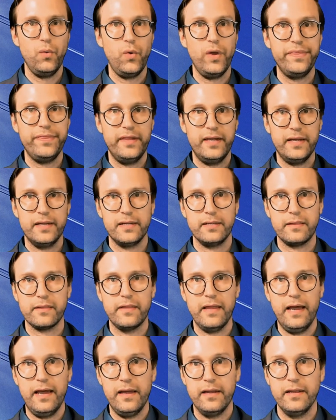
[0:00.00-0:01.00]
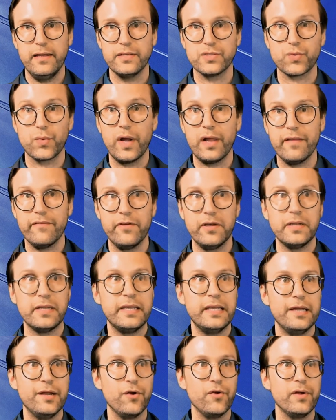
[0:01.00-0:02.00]
thing that is relevant
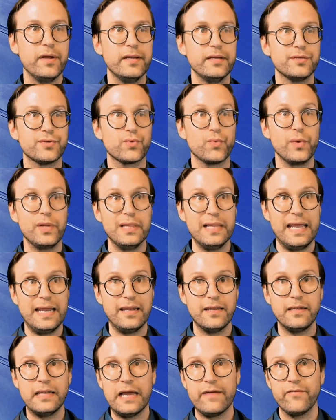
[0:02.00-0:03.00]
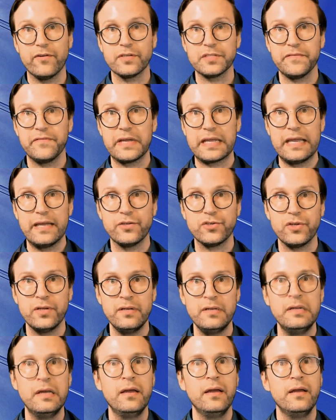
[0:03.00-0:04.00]
here is related
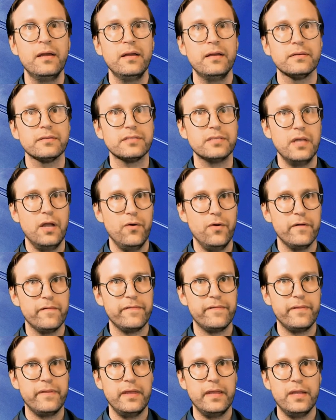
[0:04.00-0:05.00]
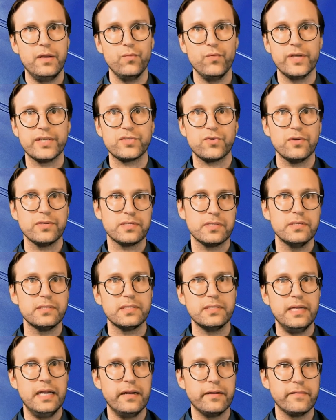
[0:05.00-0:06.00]
diversification. So if the resources
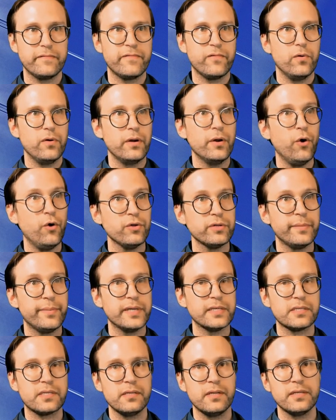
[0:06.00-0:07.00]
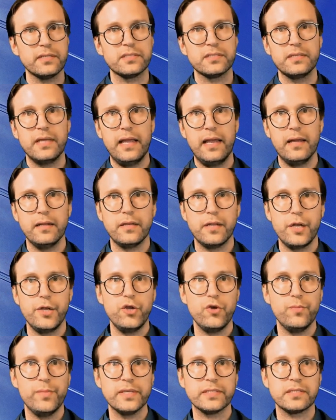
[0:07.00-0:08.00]
needed for an old business and a
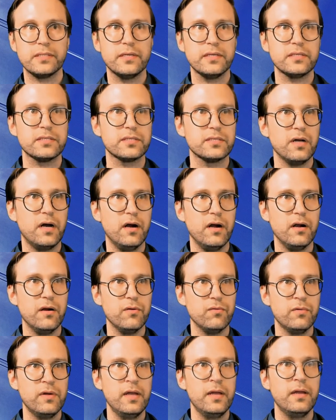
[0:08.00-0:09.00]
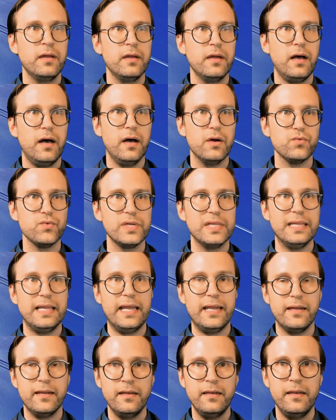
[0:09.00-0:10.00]
new business are
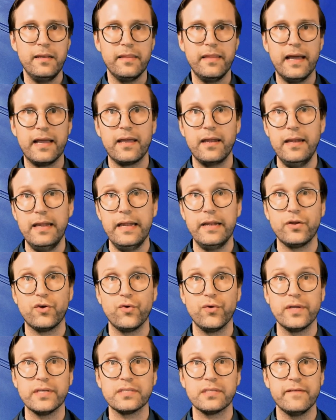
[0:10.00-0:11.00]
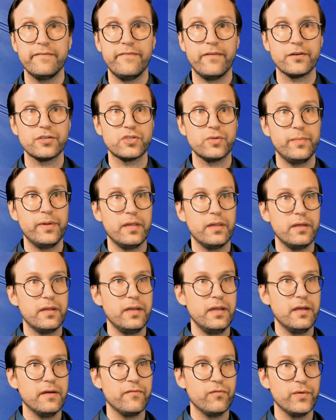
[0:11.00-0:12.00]
related, that can increase the
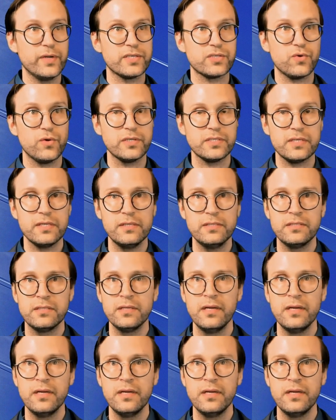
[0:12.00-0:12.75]
fungibility of resources.